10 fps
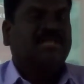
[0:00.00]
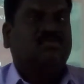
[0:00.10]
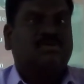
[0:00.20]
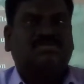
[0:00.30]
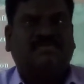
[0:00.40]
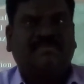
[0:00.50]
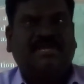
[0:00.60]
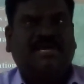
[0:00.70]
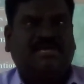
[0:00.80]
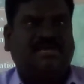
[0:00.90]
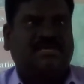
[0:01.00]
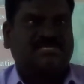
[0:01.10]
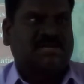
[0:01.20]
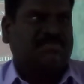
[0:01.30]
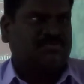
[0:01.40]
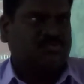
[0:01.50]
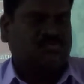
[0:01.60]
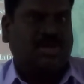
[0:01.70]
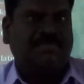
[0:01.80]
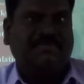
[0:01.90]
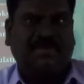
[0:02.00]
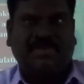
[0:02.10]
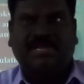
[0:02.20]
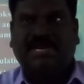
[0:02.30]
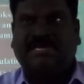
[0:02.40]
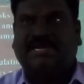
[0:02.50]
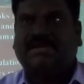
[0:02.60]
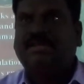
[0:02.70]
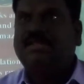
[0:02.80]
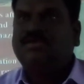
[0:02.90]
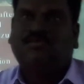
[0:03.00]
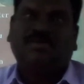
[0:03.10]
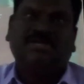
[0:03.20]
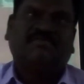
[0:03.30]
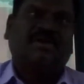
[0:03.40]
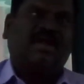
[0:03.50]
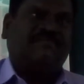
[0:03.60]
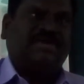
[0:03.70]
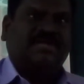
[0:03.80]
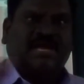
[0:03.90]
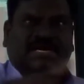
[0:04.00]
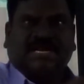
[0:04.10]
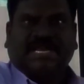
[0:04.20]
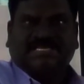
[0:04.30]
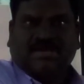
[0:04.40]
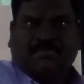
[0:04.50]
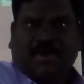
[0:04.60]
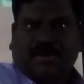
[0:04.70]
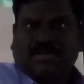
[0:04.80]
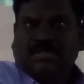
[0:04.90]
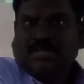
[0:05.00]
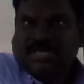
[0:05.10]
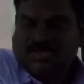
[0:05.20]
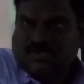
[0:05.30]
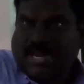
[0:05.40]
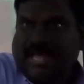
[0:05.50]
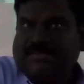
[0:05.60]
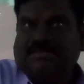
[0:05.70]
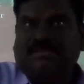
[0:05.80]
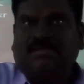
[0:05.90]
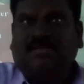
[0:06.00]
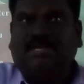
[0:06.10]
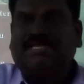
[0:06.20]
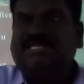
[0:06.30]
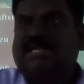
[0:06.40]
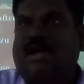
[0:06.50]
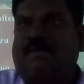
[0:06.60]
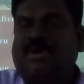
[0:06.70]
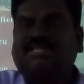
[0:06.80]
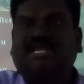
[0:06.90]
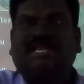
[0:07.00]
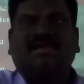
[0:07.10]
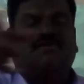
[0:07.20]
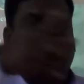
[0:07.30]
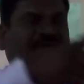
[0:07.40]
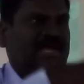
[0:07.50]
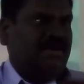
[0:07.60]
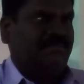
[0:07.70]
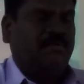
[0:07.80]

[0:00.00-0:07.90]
Those will be get disturbed. So tsunami may be created. So it will affect a country like Japan, New Zealand, among the ring of fire.